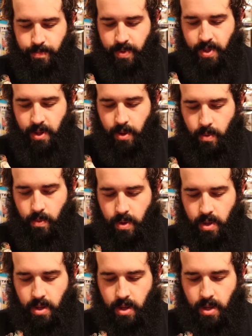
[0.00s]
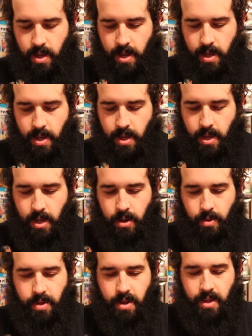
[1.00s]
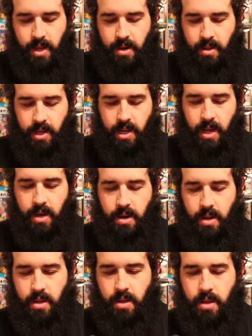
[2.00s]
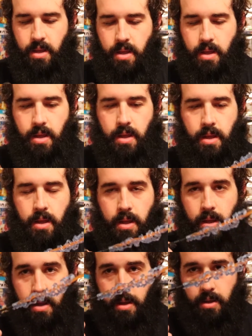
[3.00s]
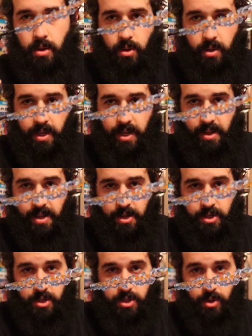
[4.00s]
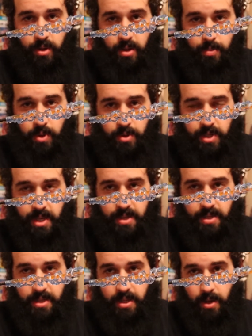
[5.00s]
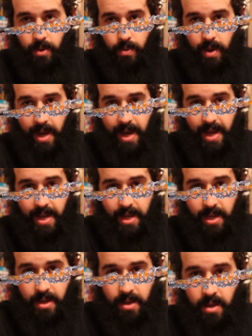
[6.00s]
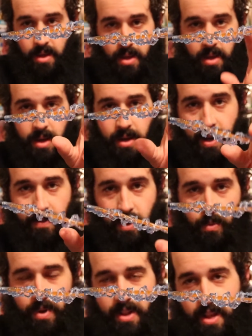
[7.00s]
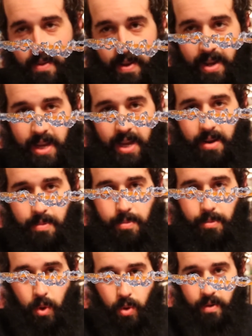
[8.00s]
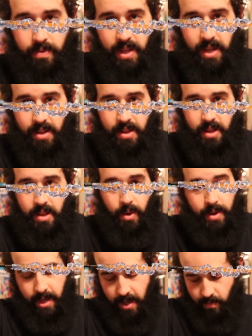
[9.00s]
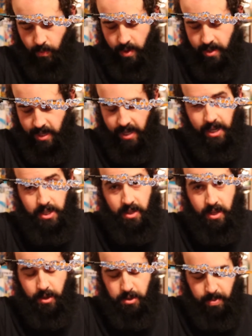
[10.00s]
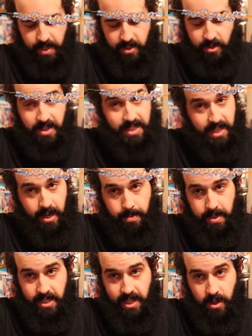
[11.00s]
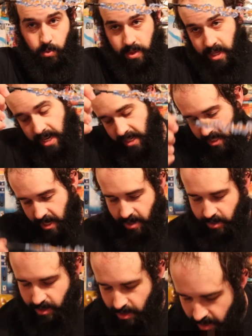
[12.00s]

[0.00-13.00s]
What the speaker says: So it goes on the end of the gun to look like it's actually shooting the protons. So I definitely want to see if I can get more of these so I can give one to each of the Ghostbusters and set up a scene with the next character,